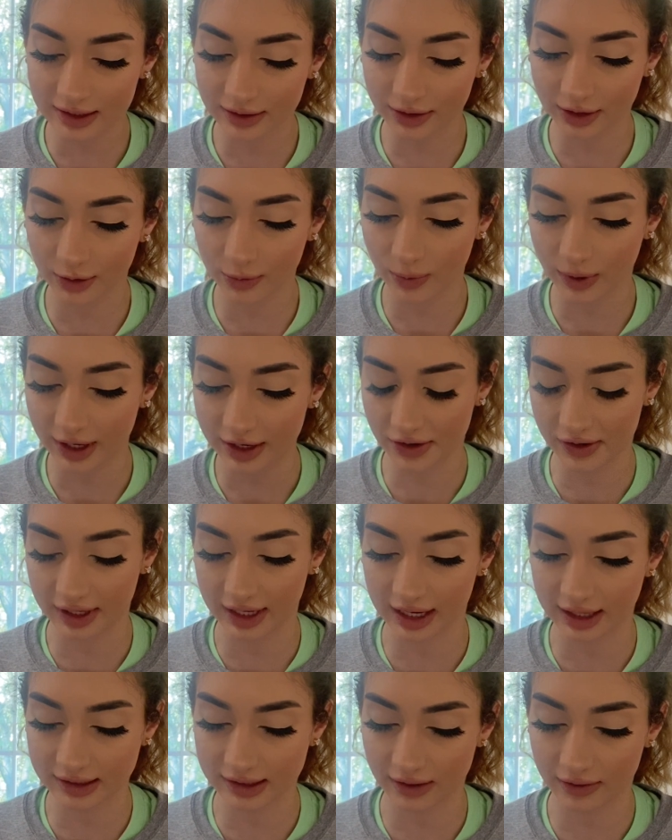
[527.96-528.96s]
a good one. You can
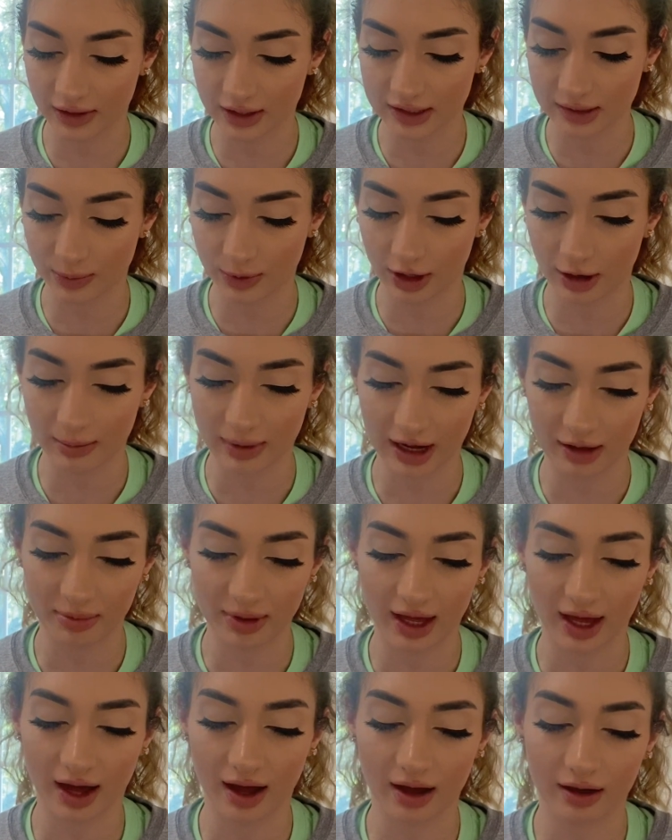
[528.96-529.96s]
answer this one on my
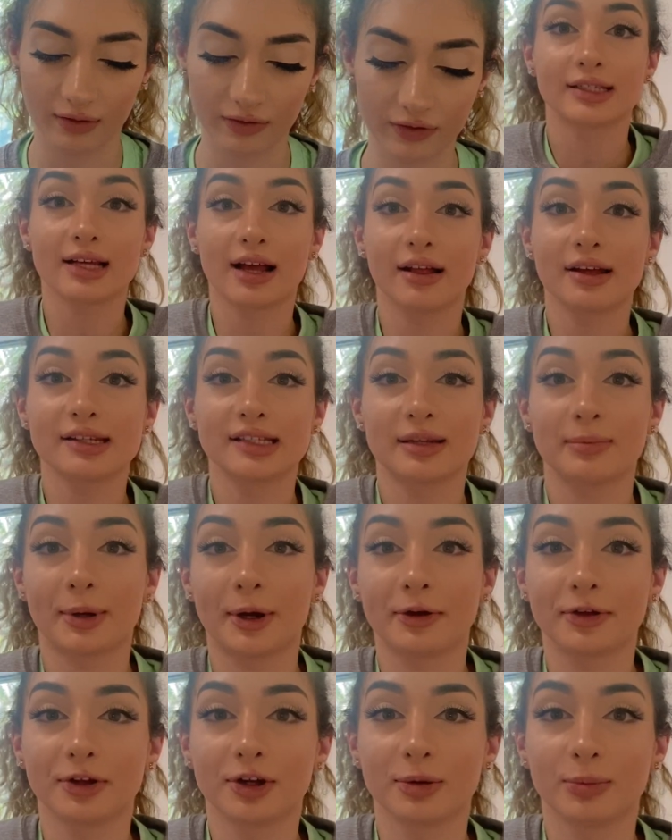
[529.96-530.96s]
behalf. Tell us
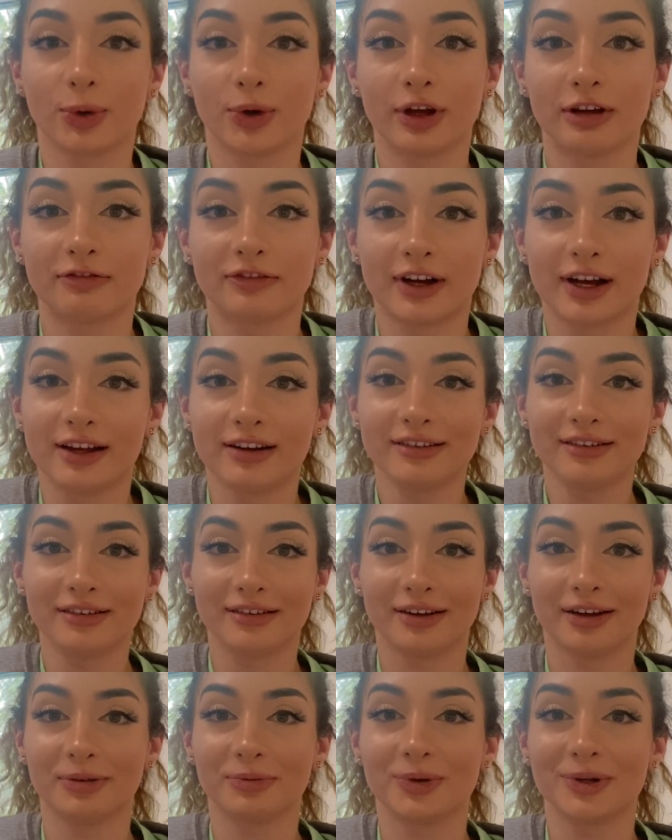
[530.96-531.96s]
about your boyfriend,
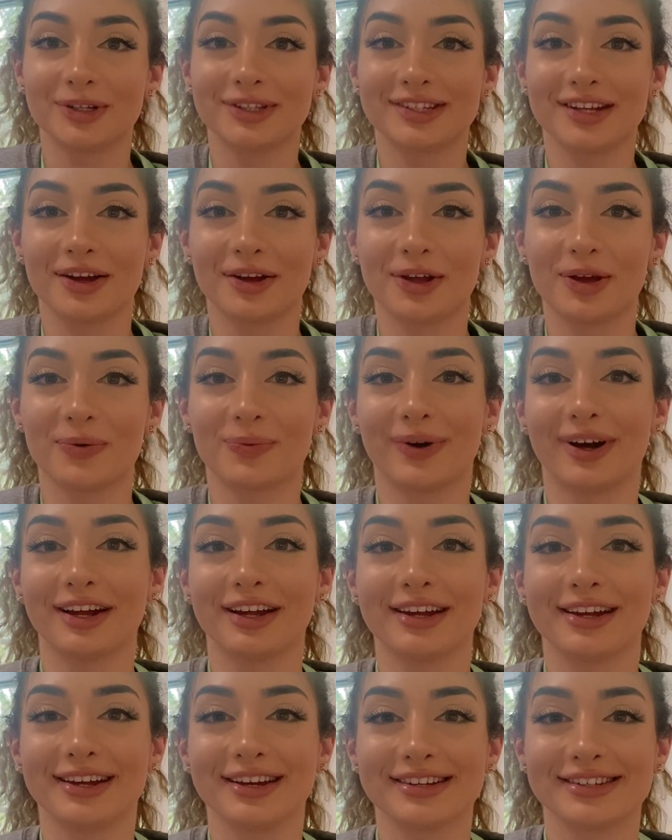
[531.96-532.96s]
and we'll tell you
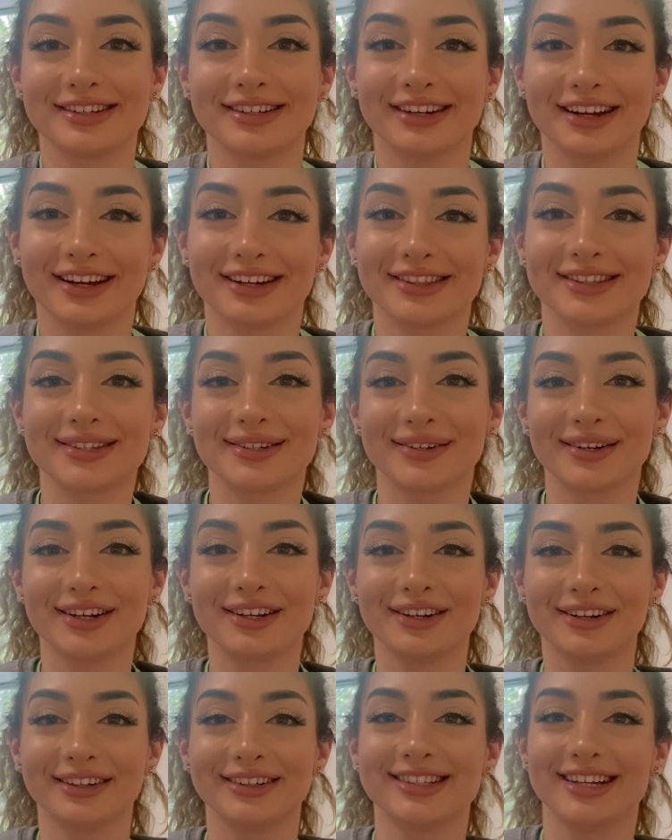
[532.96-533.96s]
why he isn't
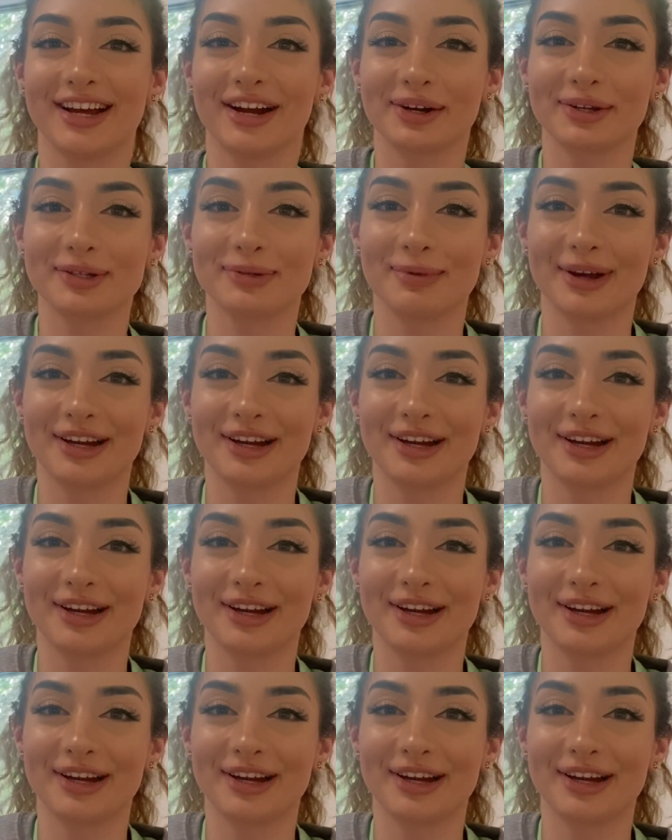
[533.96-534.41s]
answering your text